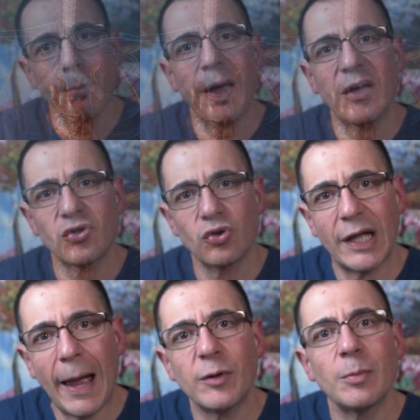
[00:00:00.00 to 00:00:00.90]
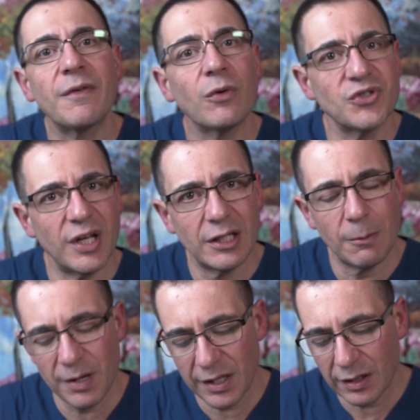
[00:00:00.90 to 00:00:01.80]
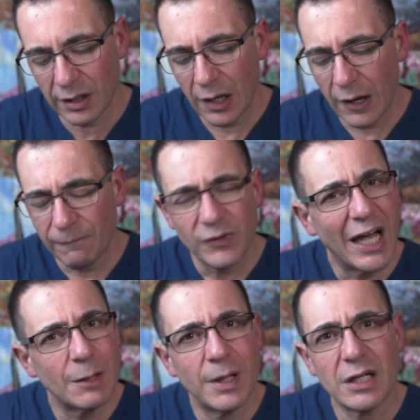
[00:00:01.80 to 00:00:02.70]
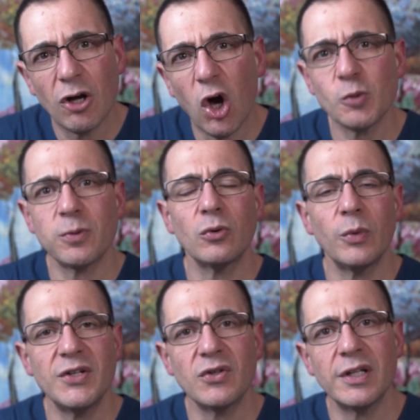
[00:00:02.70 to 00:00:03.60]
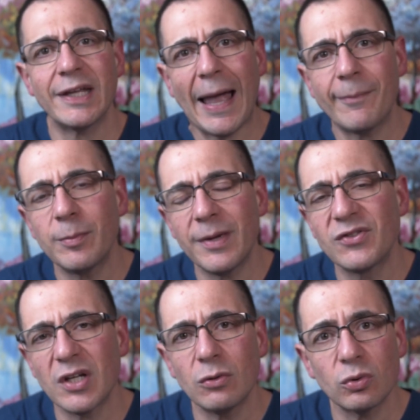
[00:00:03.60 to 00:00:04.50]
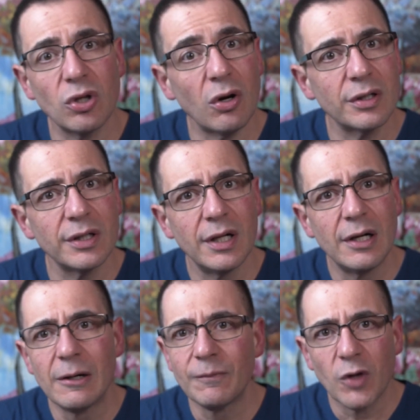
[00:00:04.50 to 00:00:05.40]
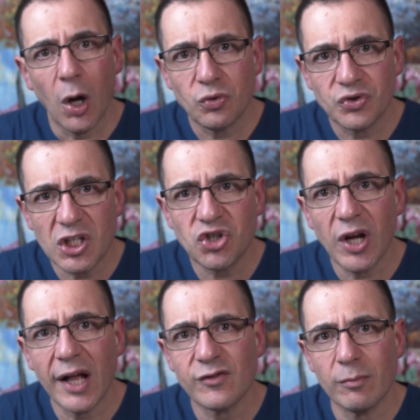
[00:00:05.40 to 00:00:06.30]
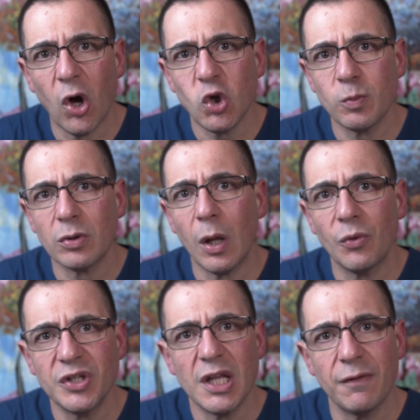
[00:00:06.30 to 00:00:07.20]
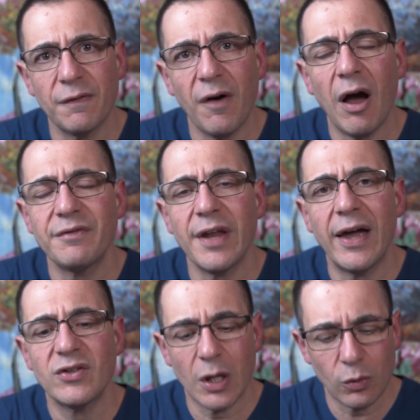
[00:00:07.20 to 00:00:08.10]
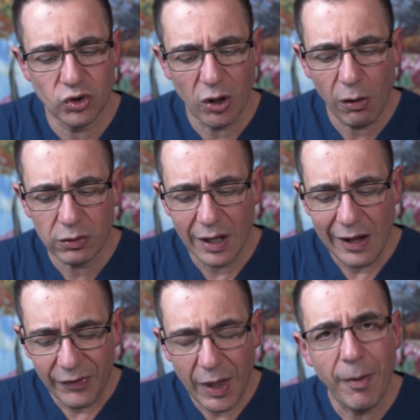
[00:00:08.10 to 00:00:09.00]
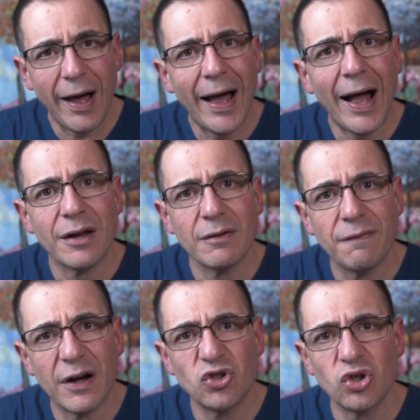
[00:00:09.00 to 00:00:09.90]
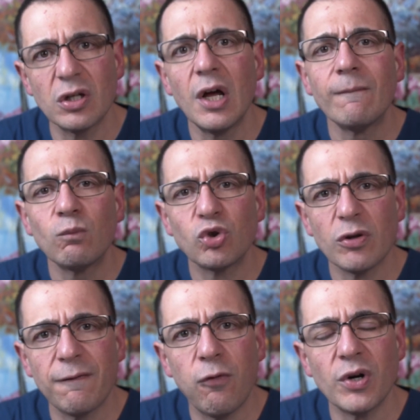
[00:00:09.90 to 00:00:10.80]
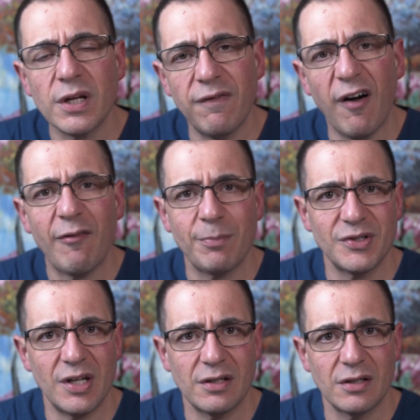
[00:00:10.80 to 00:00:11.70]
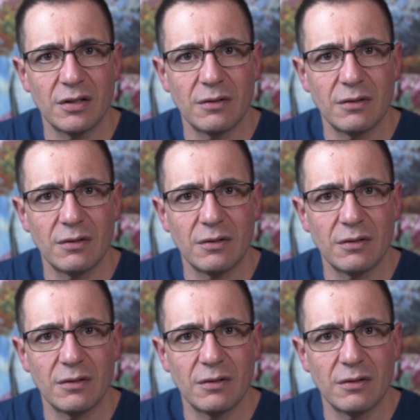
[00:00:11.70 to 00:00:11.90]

a patient who came to me for a second opinion, had been in hospital recently, and came to me and said, "Look, doc, I was discharged from hospital. I was in there for 5 days and I was told that my heart function was 45%.